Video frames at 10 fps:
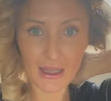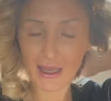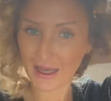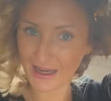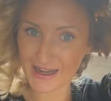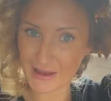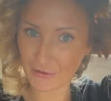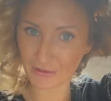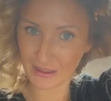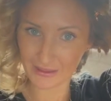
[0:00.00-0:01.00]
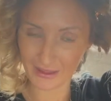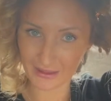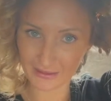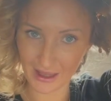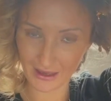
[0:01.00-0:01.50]
and I never really
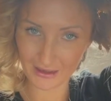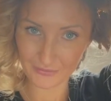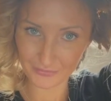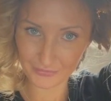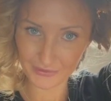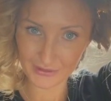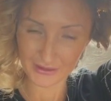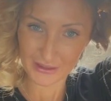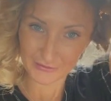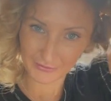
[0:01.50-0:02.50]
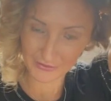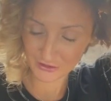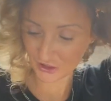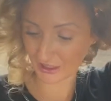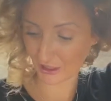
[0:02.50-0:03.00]
think that if I've ever
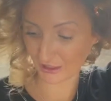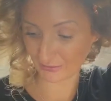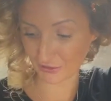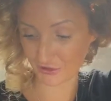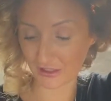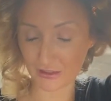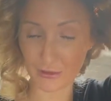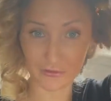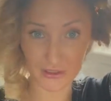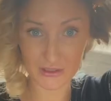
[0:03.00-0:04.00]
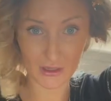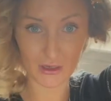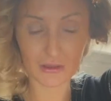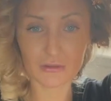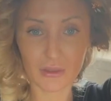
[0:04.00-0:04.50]
tried curling it with straighteners, well, for a
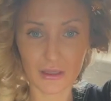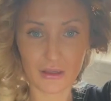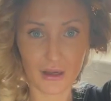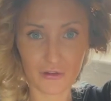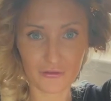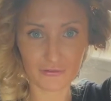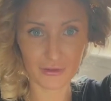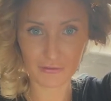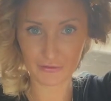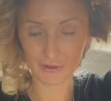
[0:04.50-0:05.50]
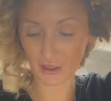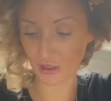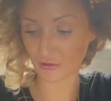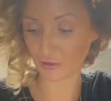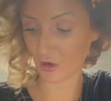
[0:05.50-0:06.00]
start, like half of the
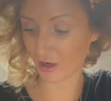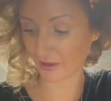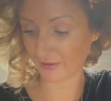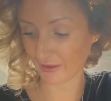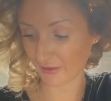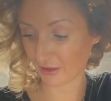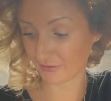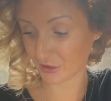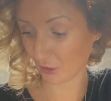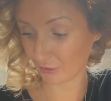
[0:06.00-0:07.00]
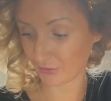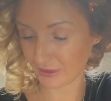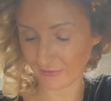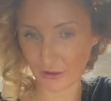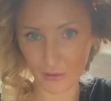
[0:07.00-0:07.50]
curls work and the other half don't.
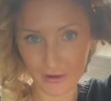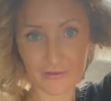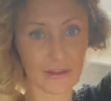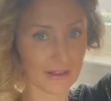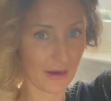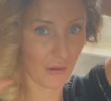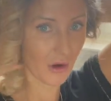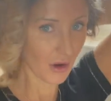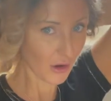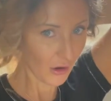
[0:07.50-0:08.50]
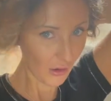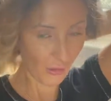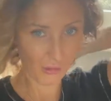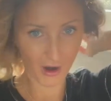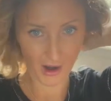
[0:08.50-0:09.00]
Never quite figured out
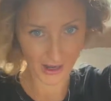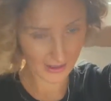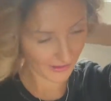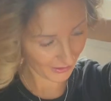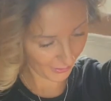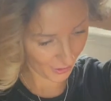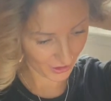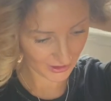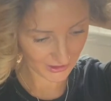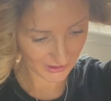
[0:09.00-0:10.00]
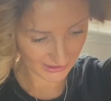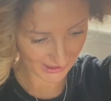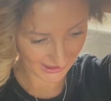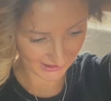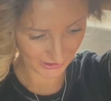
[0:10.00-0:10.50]
why that was,
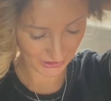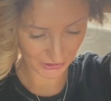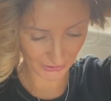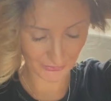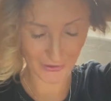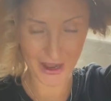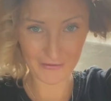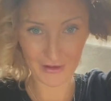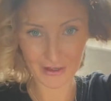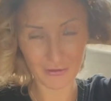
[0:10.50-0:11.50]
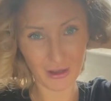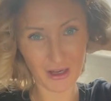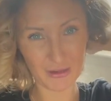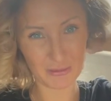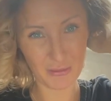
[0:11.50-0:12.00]
and it just took forever and I felt like
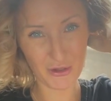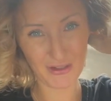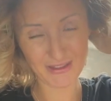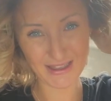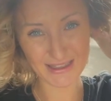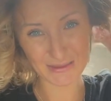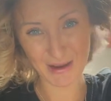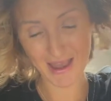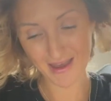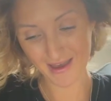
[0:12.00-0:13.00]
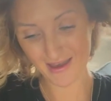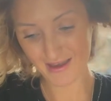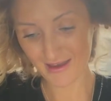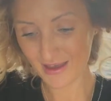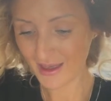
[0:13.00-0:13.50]
I was burning the ends of my
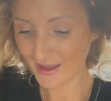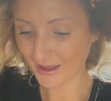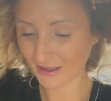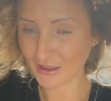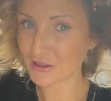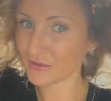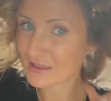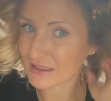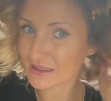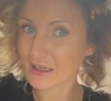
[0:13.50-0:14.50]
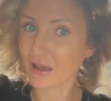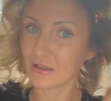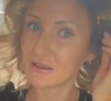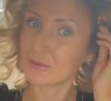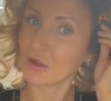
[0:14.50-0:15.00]
hair, and because obviously it's
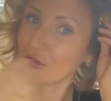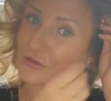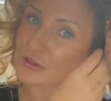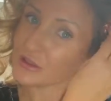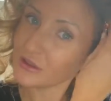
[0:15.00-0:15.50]
coloured blonde,